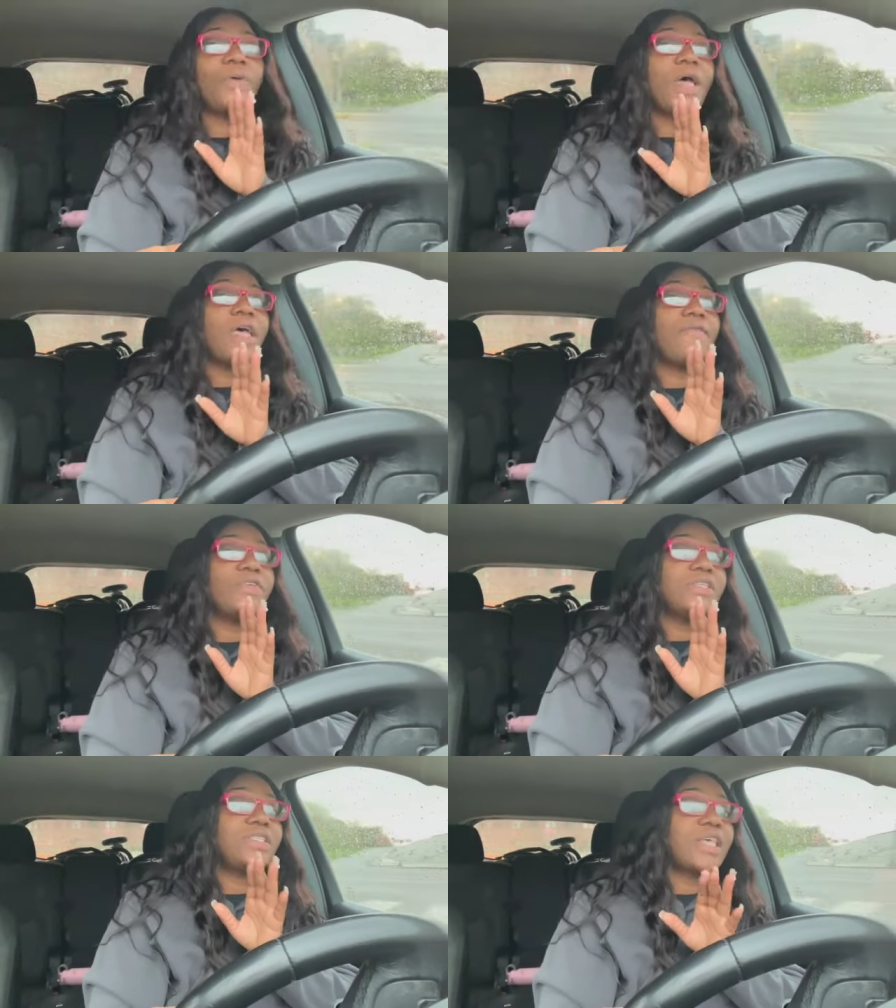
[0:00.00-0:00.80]
pray
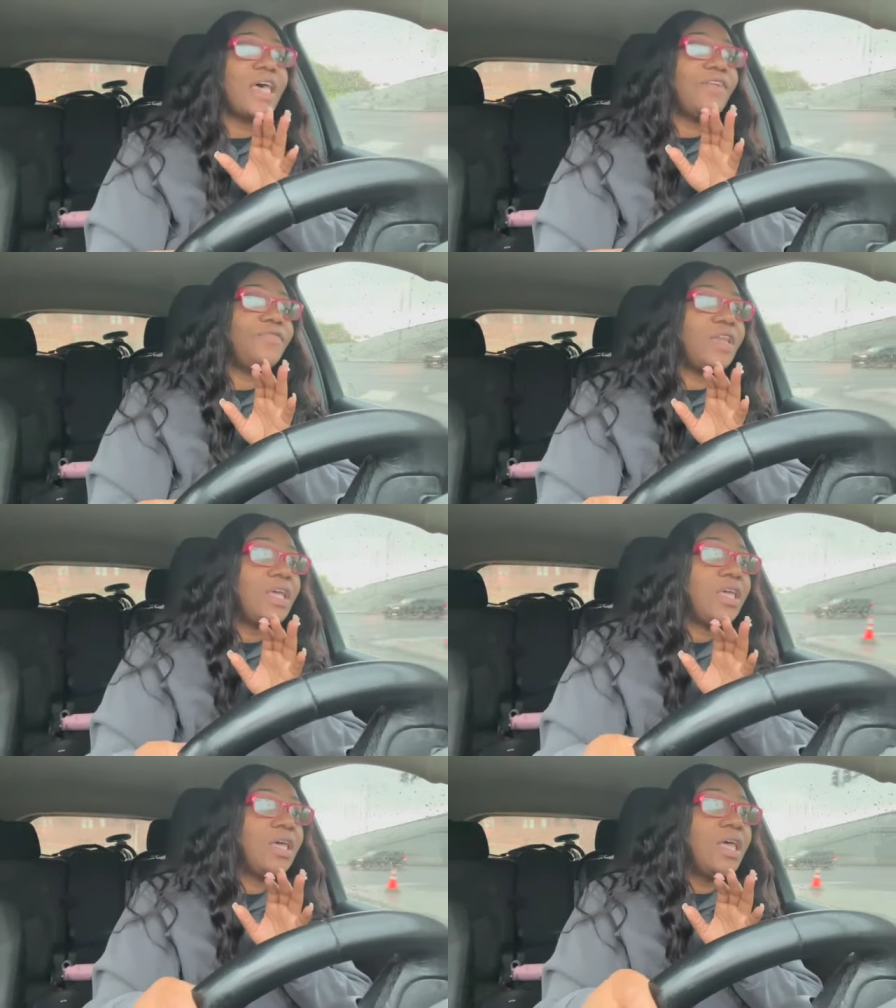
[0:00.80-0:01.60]
for
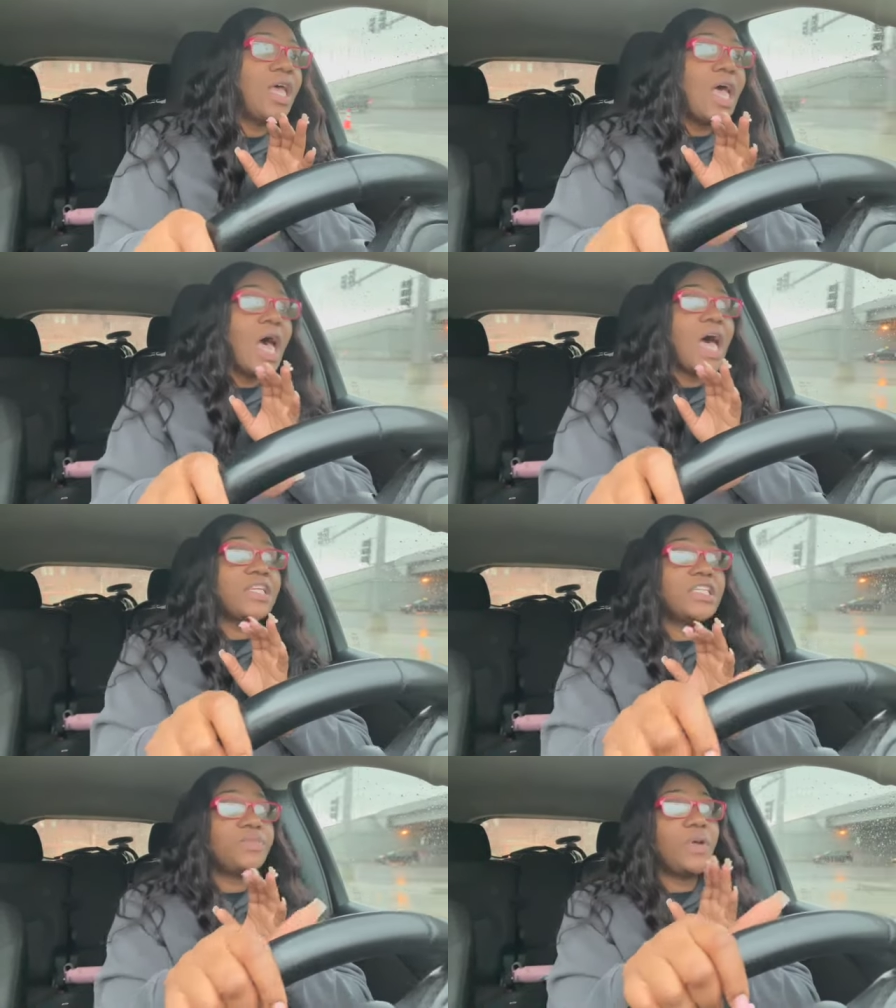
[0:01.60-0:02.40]
safety. I
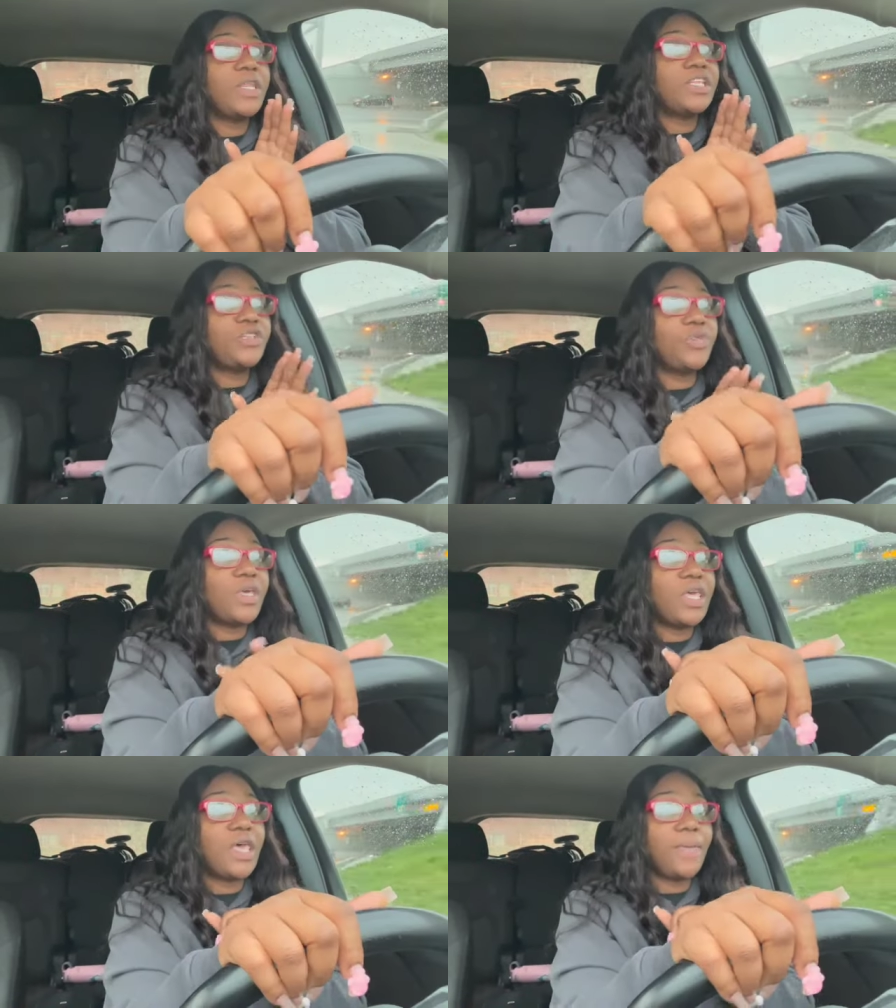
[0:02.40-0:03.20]
just pray that you
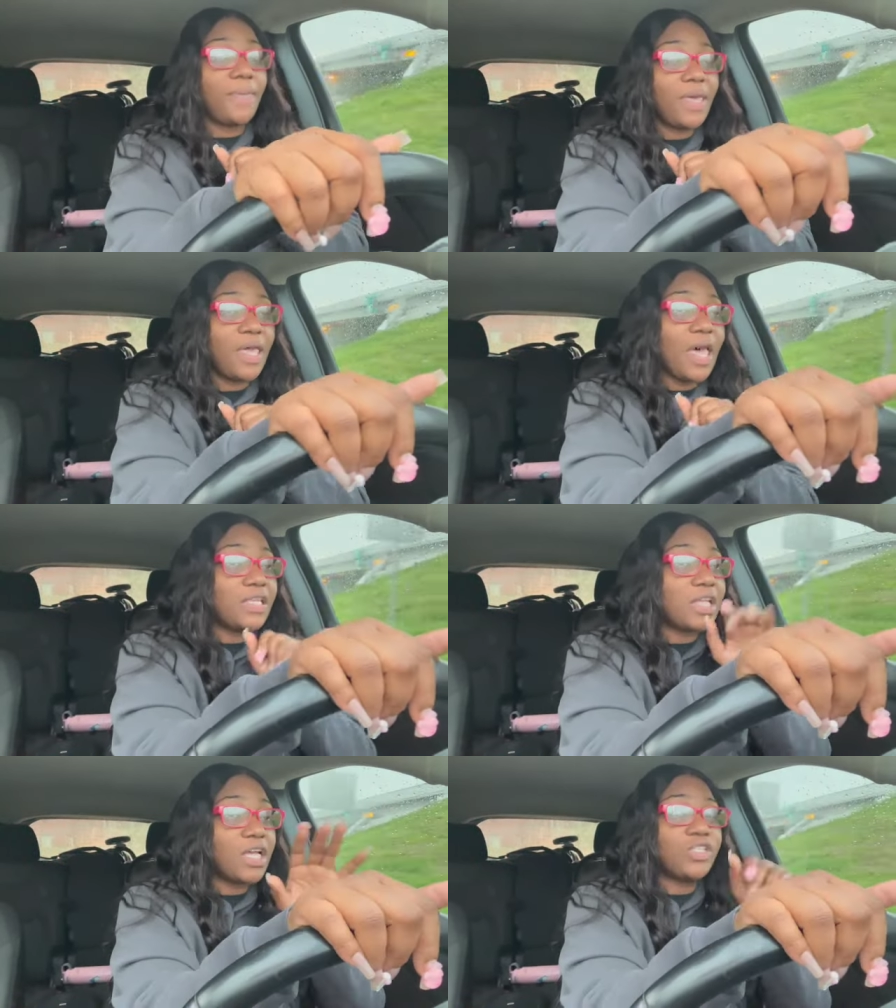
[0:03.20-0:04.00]
keep me
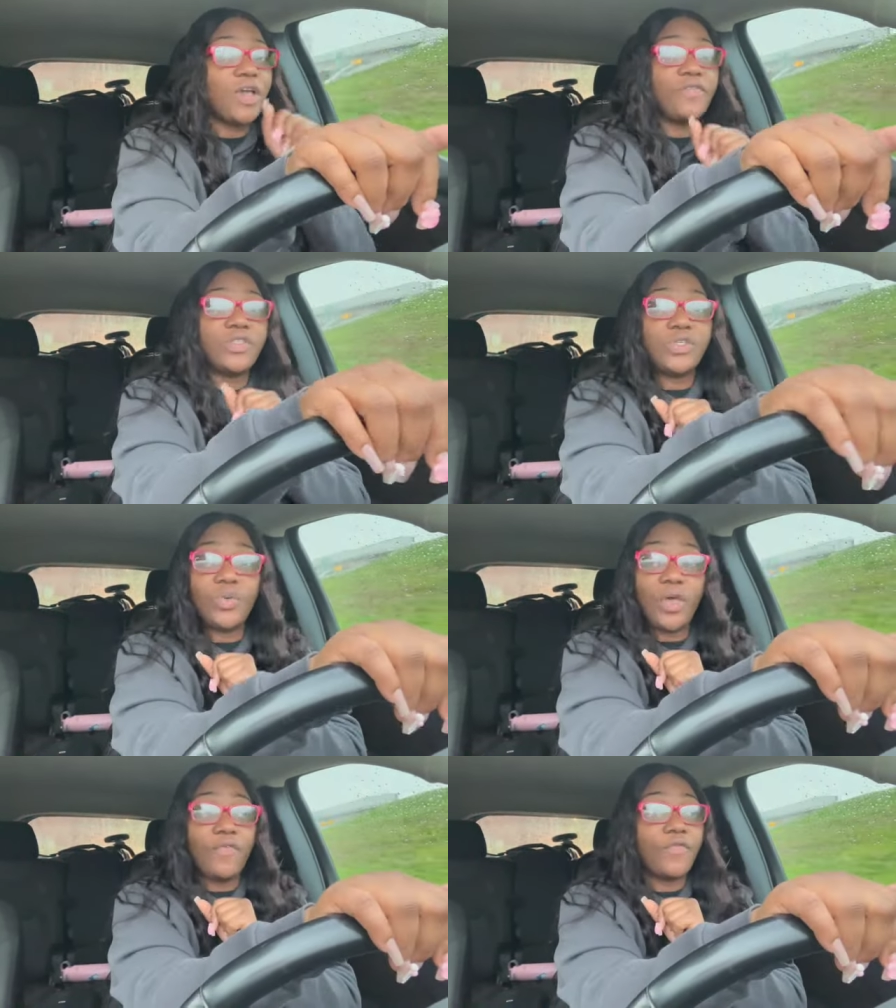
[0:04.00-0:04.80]
as I travel to
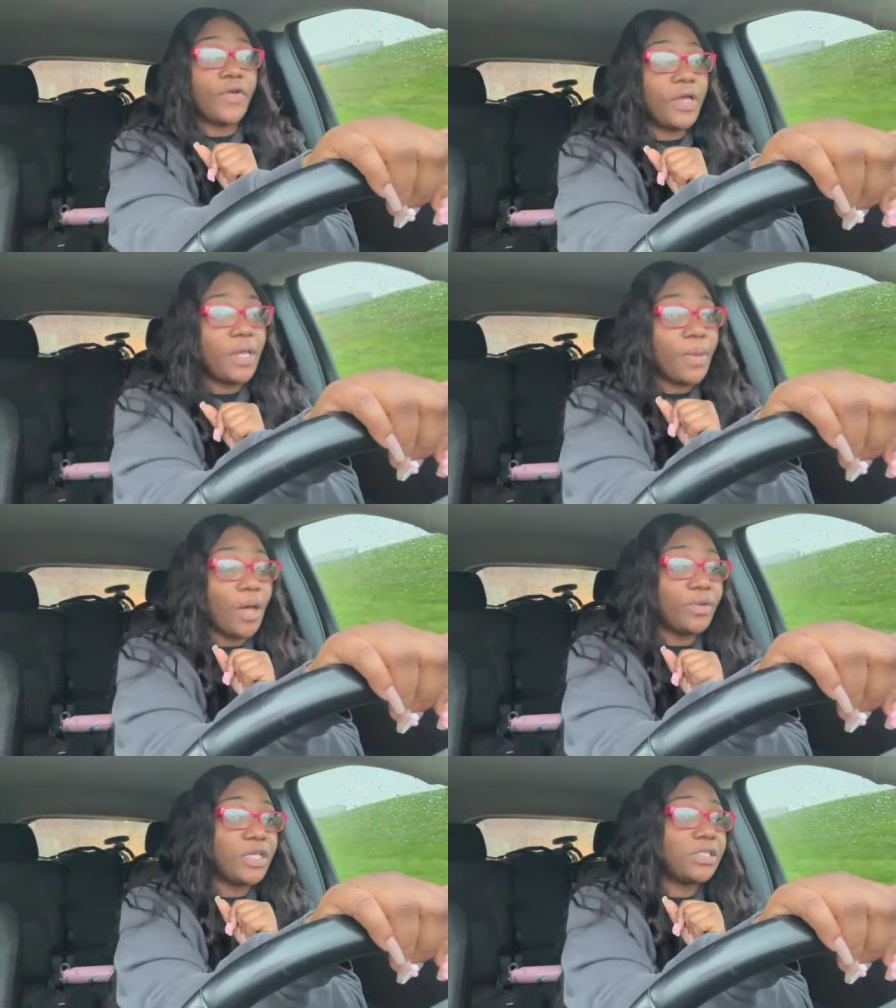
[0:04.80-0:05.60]
and from
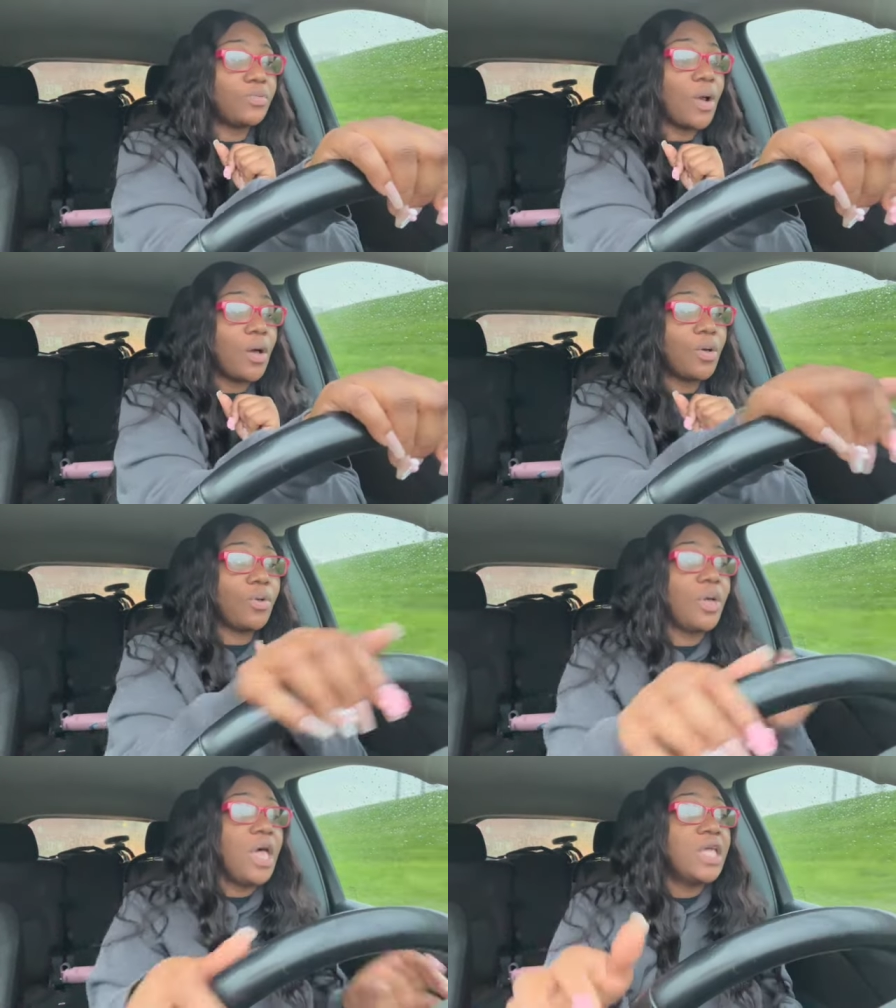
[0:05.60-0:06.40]
on this road,
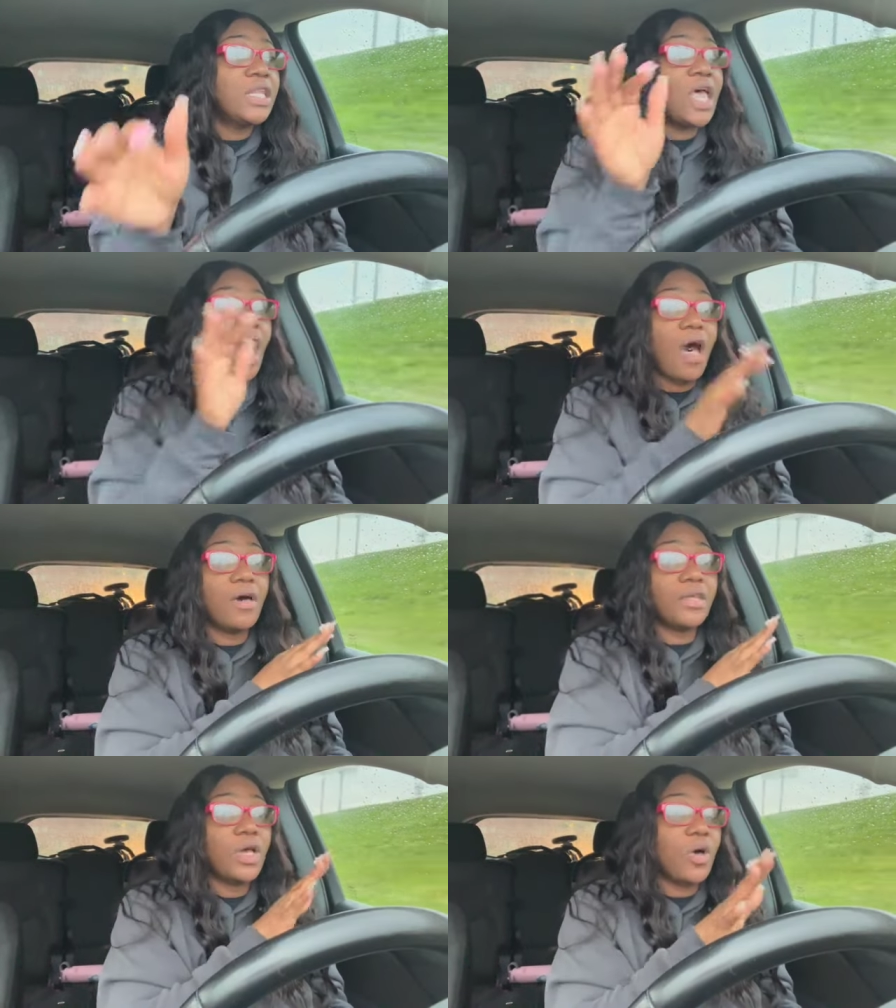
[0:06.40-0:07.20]
that
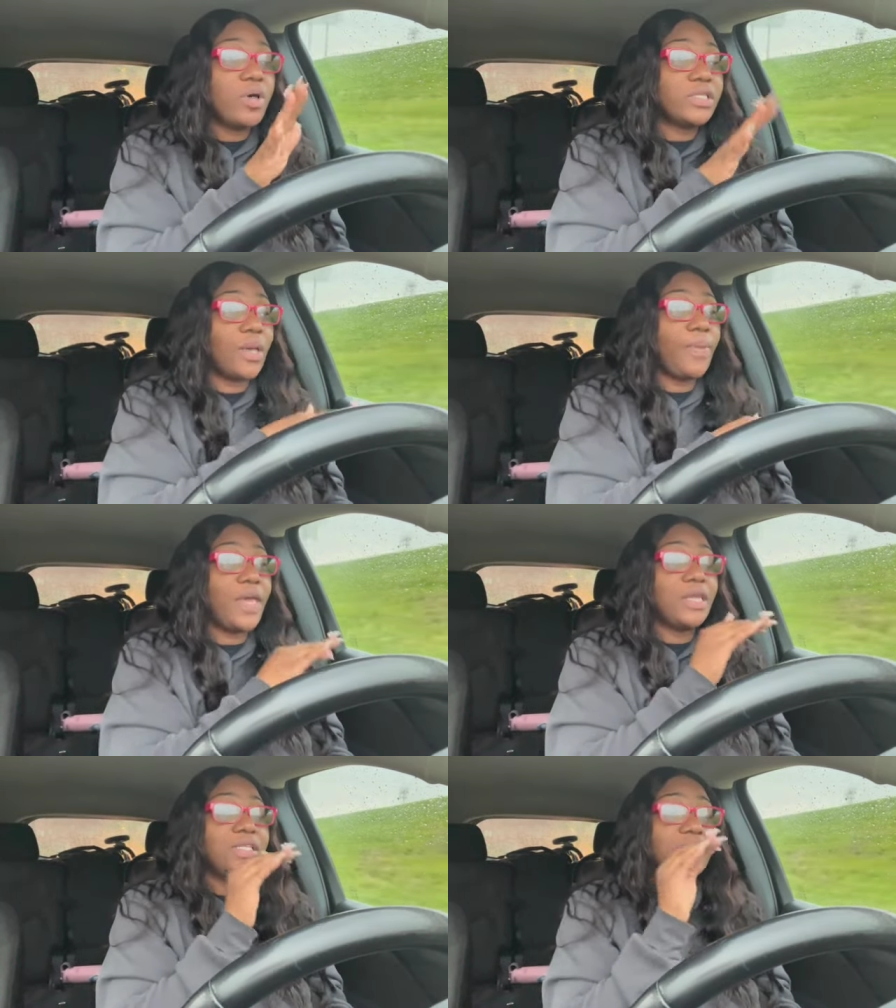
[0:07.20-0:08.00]
all the cars are
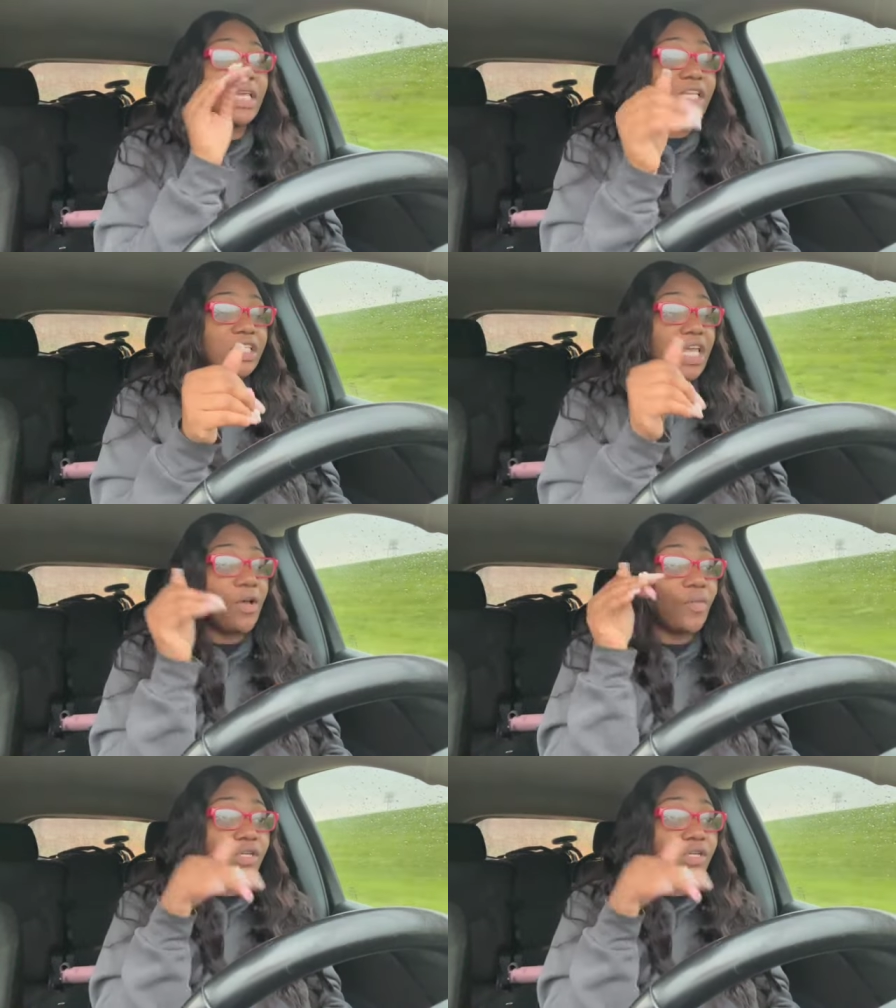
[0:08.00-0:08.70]
paying attention and we're